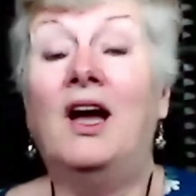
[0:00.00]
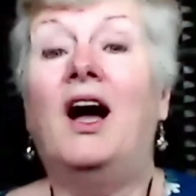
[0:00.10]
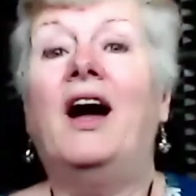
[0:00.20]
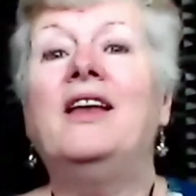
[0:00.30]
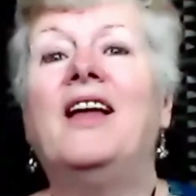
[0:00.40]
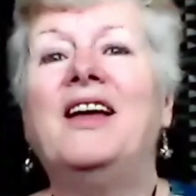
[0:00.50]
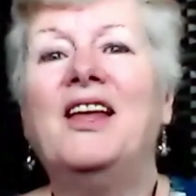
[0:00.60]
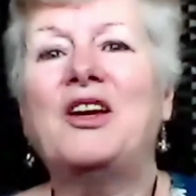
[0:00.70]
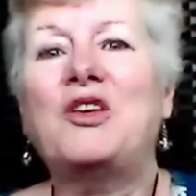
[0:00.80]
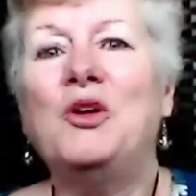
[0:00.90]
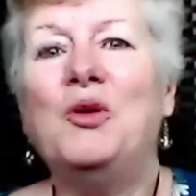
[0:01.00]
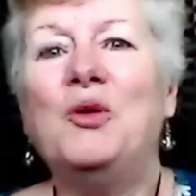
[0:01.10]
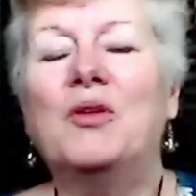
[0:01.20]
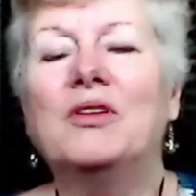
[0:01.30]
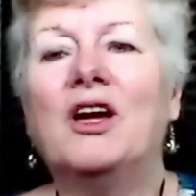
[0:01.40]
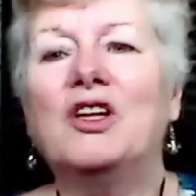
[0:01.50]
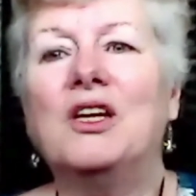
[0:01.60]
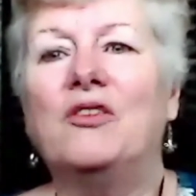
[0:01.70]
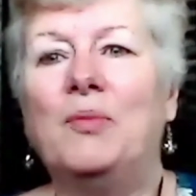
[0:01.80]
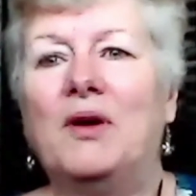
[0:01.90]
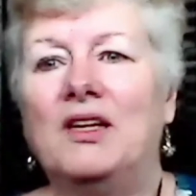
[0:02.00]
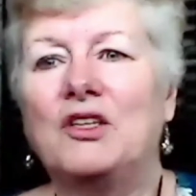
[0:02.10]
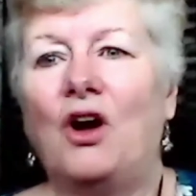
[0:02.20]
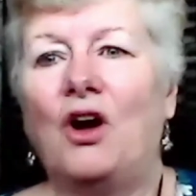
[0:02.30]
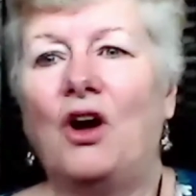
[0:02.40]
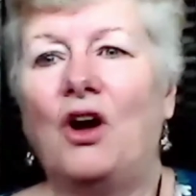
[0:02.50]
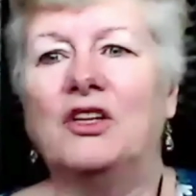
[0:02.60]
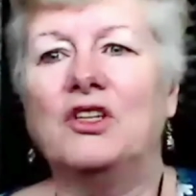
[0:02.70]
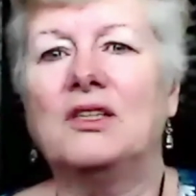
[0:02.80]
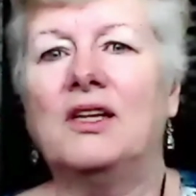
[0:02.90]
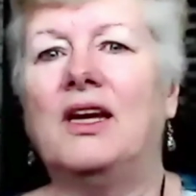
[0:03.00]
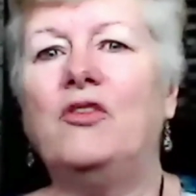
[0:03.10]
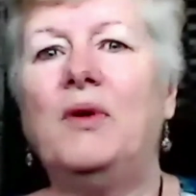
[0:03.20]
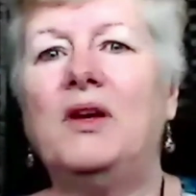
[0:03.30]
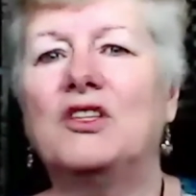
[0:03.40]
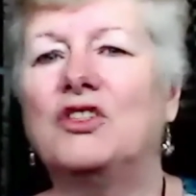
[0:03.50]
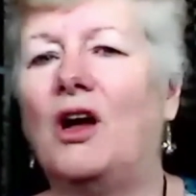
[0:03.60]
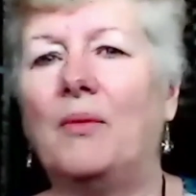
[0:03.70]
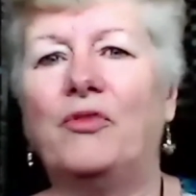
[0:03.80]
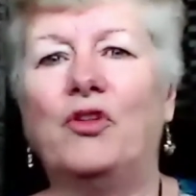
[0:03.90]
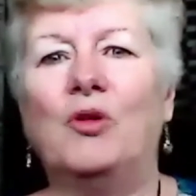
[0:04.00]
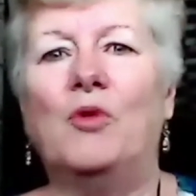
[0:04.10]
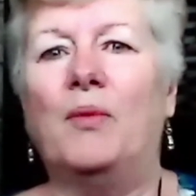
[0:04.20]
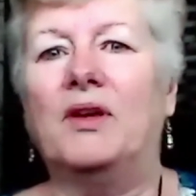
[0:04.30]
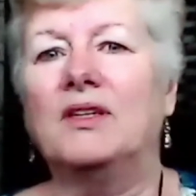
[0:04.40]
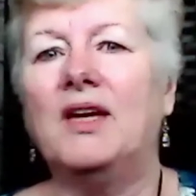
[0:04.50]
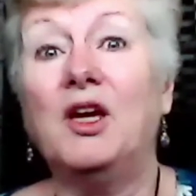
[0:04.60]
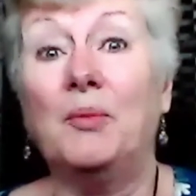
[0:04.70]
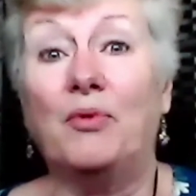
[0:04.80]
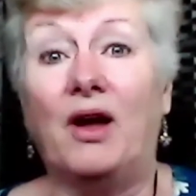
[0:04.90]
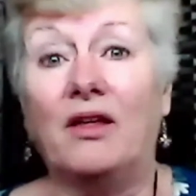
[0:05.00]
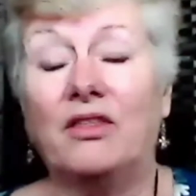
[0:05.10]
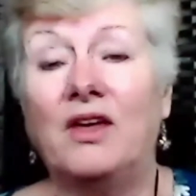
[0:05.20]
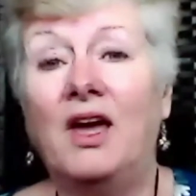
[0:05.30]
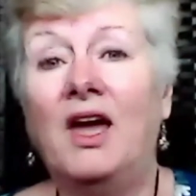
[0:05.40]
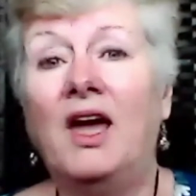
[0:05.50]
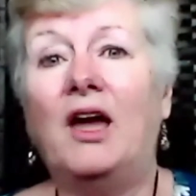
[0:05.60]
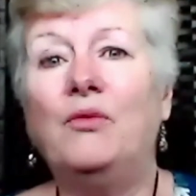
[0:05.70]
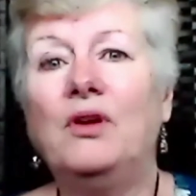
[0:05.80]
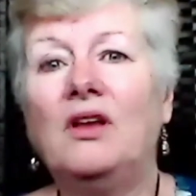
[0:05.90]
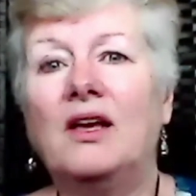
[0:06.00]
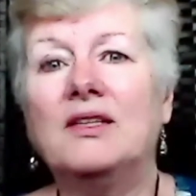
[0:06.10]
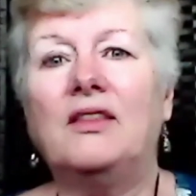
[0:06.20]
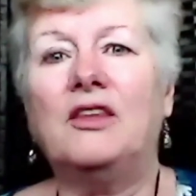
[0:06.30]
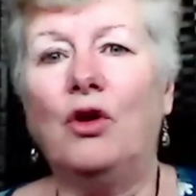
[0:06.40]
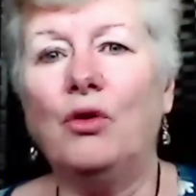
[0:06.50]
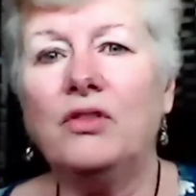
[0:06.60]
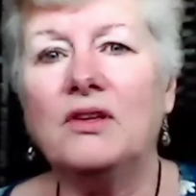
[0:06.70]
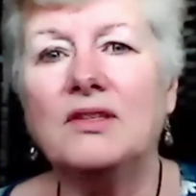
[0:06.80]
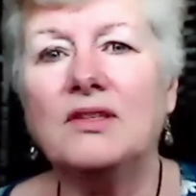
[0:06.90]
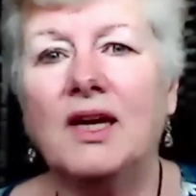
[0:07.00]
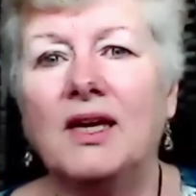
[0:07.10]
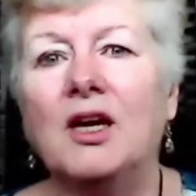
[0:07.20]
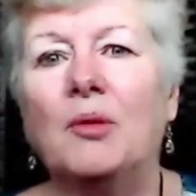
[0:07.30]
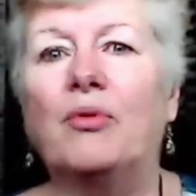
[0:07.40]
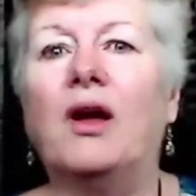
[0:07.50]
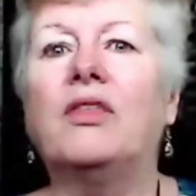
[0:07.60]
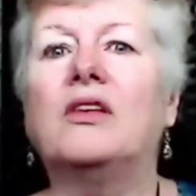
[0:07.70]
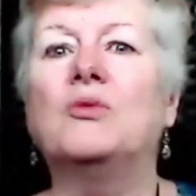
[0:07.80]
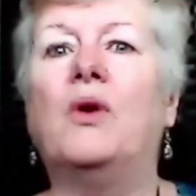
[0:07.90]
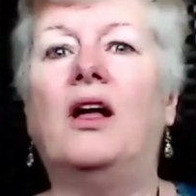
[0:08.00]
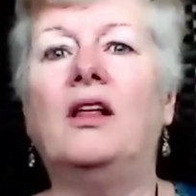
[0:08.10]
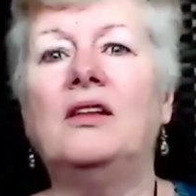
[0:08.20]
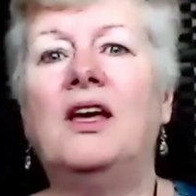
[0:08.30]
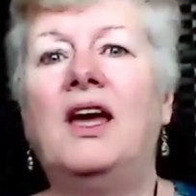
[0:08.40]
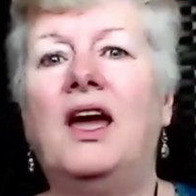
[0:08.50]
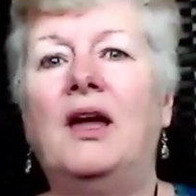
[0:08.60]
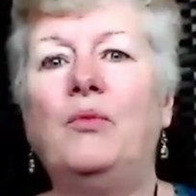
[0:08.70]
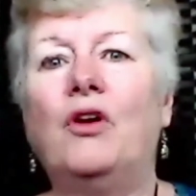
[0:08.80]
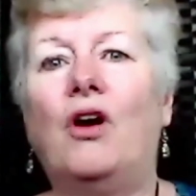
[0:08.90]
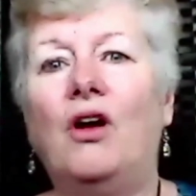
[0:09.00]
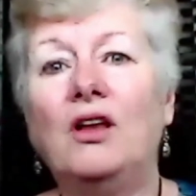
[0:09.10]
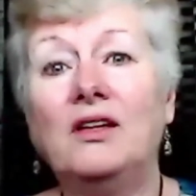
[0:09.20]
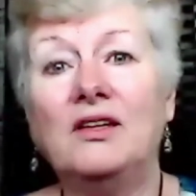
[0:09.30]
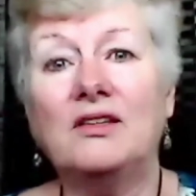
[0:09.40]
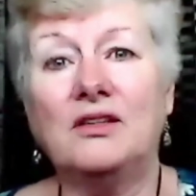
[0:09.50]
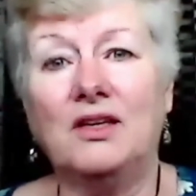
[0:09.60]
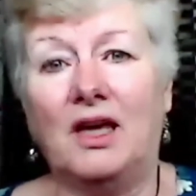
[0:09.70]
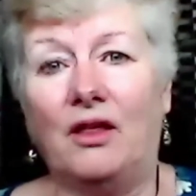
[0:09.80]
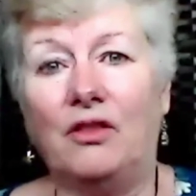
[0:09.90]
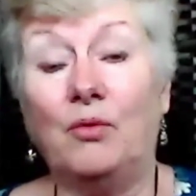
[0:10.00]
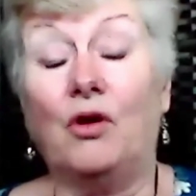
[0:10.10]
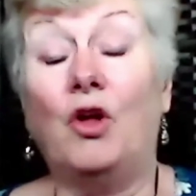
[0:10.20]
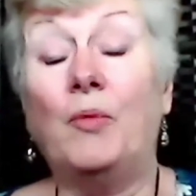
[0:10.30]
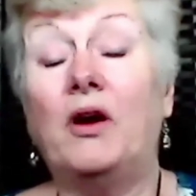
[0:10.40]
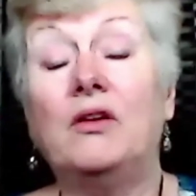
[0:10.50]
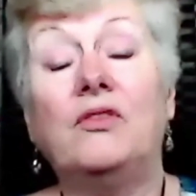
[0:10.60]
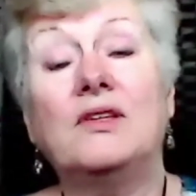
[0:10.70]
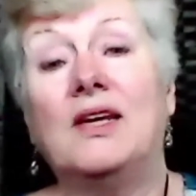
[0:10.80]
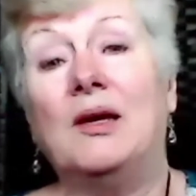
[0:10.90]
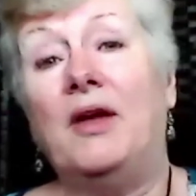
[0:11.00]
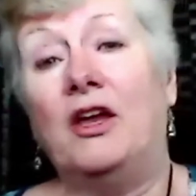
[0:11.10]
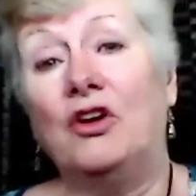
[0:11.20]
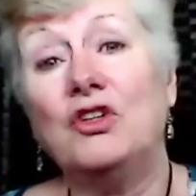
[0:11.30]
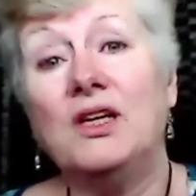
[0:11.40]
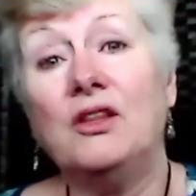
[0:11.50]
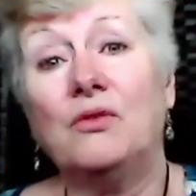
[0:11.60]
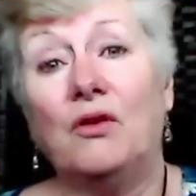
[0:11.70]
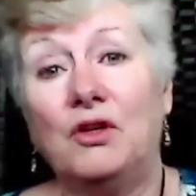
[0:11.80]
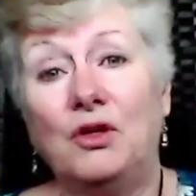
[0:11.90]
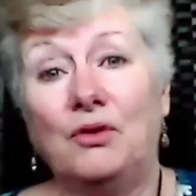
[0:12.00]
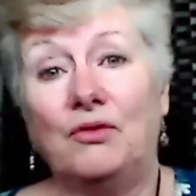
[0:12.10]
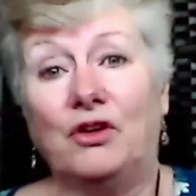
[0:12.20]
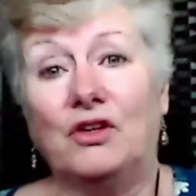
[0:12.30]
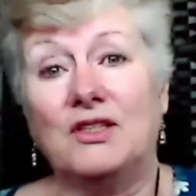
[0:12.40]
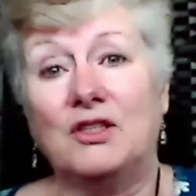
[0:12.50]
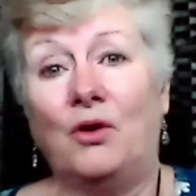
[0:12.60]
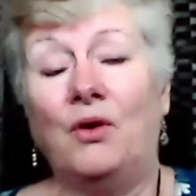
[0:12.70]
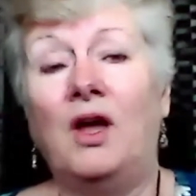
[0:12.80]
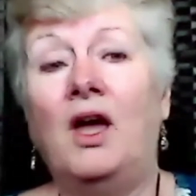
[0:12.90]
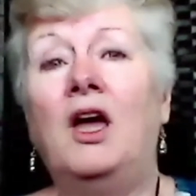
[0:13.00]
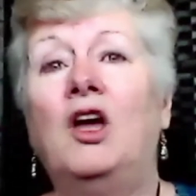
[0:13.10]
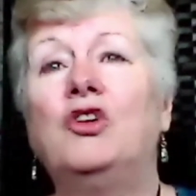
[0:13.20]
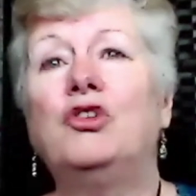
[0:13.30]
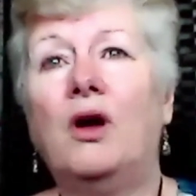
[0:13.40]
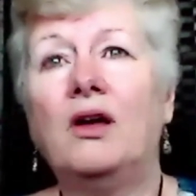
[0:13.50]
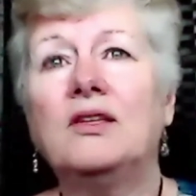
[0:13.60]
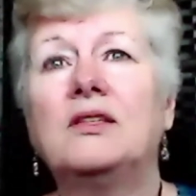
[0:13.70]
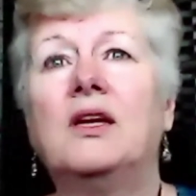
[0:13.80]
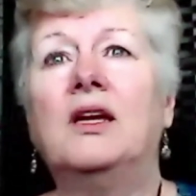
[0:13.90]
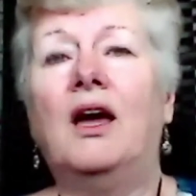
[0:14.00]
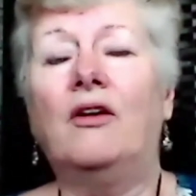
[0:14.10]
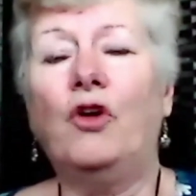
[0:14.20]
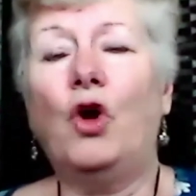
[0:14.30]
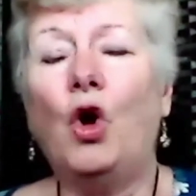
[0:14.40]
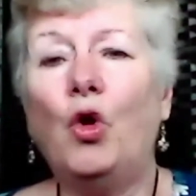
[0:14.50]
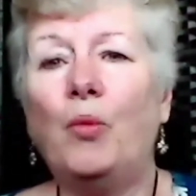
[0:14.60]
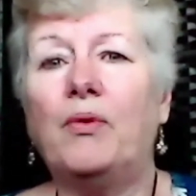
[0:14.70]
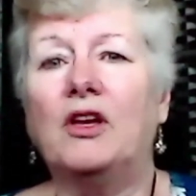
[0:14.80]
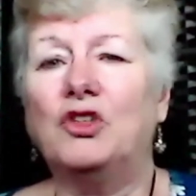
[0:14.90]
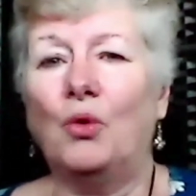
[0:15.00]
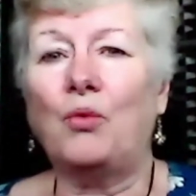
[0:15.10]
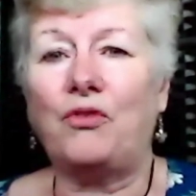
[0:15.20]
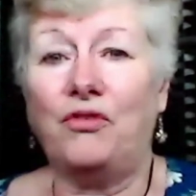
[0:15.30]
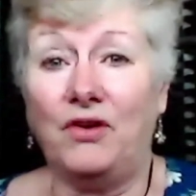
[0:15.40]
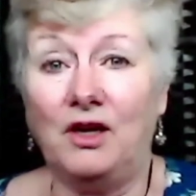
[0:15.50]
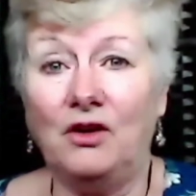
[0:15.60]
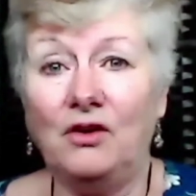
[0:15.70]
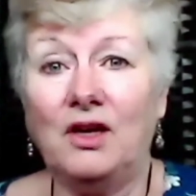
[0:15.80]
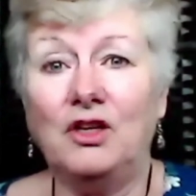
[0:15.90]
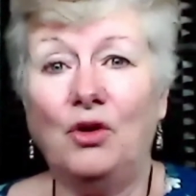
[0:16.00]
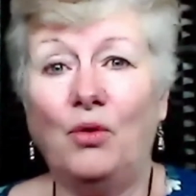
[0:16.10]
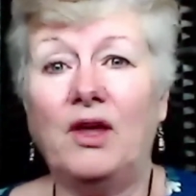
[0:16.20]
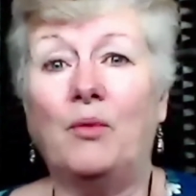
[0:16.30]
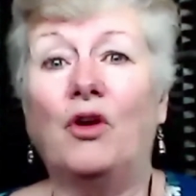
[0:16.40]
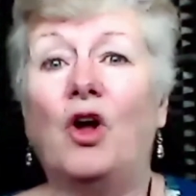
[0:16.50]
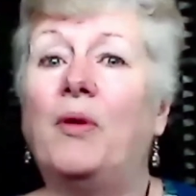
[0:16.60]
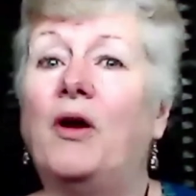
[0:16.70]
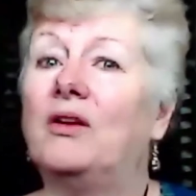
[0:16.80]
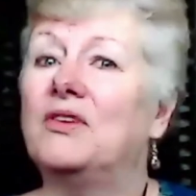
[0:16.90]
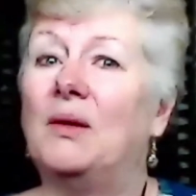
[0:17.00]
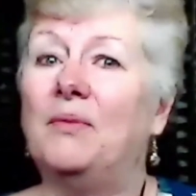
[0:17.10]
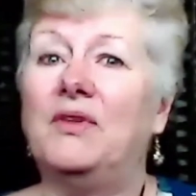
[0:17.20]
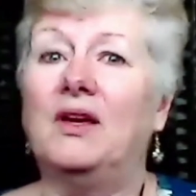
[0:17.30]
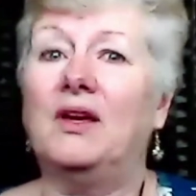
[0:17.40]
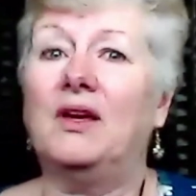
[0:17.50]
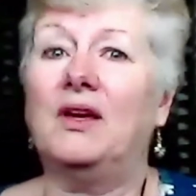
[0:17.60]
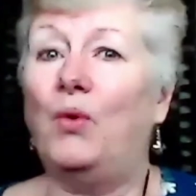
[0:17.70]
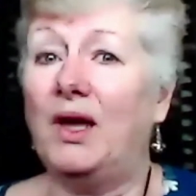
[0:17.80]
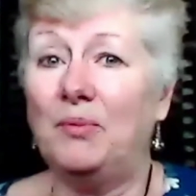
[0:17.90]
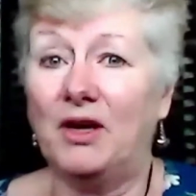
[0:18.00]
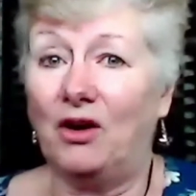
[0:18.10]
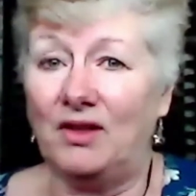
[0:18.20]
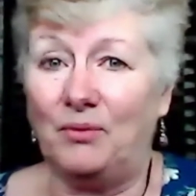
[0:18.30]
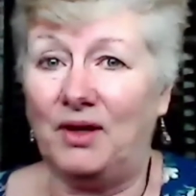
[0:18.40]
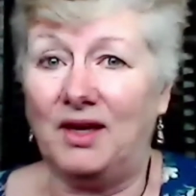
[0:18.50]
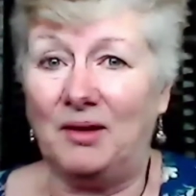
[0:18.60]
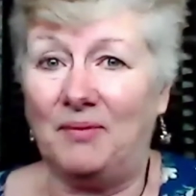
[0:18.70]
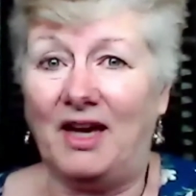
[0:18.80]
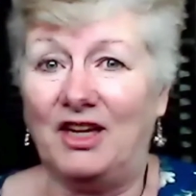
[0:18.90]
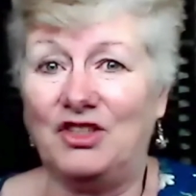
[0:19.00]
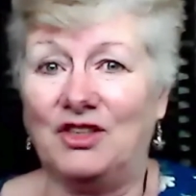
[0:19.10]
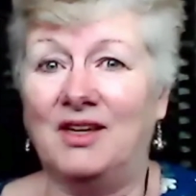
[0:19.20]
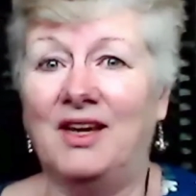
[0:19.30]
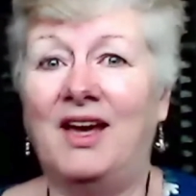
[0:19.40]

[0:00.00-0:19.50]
I'd like to touch everybody's heart and just let everybody stop for a moment and take a breath and realize that the earth is taking a breath as well. And we're all in this together. We're all part of the same energy throughout the universe. So trust and have hope and don't fear, and know that we're all part of something way bigger than we can imagine.